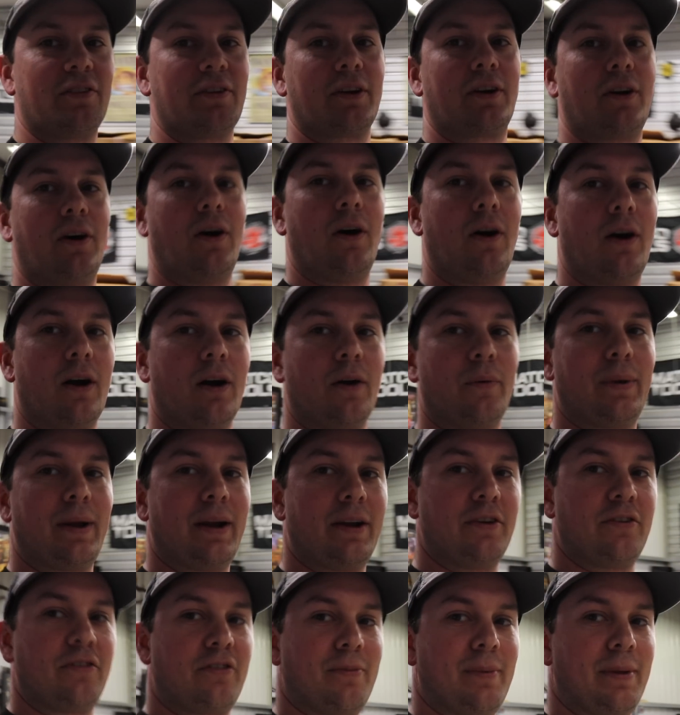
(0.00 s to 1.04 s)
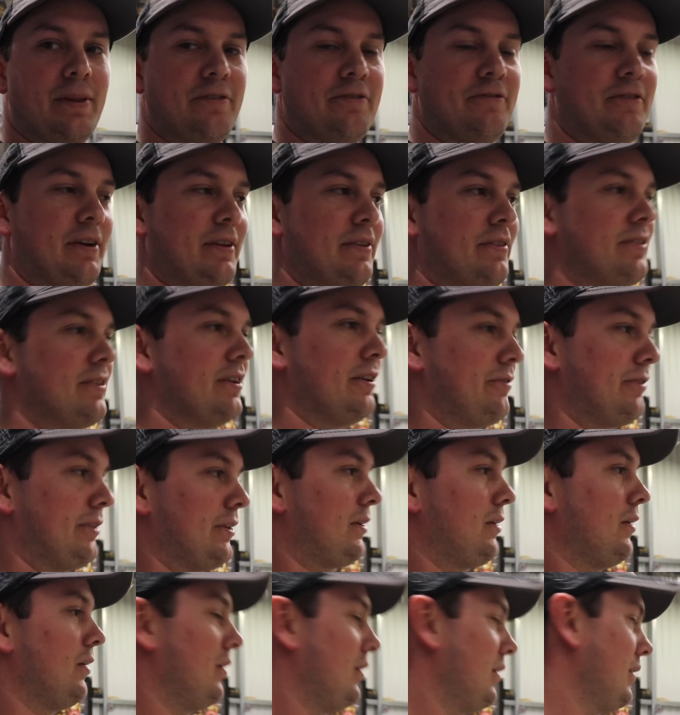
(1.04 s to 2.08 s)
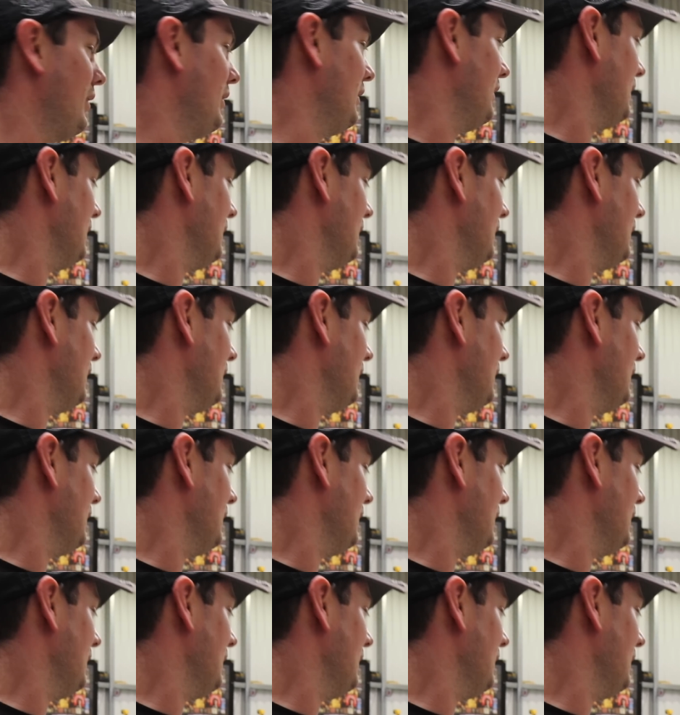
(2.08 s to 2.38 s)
in the car. We gotta do some other fun stuff in the car.